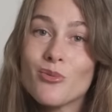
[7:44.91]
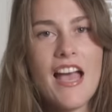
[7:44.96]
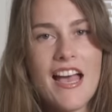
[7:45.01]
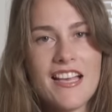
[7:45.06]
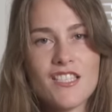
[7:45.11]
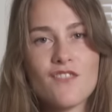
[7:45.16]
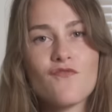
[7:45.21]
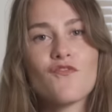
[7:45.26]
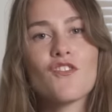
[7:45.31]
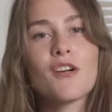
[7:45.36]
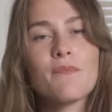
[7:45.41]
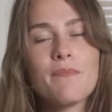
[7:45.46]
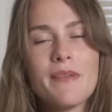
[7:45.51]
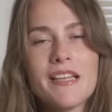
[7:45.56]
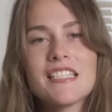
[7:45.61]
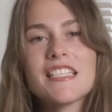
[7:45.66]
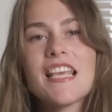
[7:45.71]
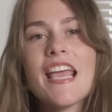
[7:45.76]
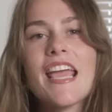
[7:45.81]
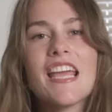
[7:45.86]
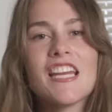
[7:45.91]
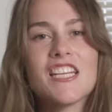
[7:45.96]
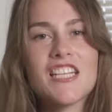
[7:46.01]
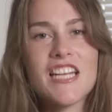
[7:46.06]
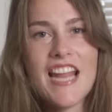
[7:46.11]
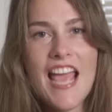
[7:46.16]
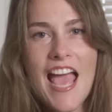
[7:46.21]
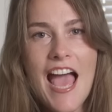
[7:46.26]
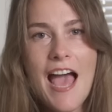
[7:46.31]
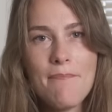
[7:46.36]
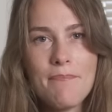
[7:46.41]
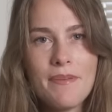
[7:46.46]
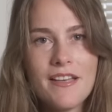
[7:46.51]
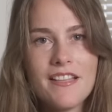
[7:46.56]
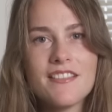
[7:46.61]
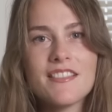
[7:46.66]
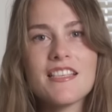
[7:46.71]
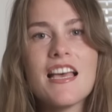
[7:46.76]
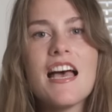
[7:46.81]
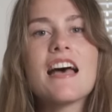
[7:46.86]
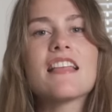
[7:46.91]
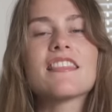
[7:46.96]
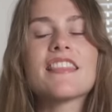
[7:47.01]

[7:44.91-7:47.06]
As fermentation happens,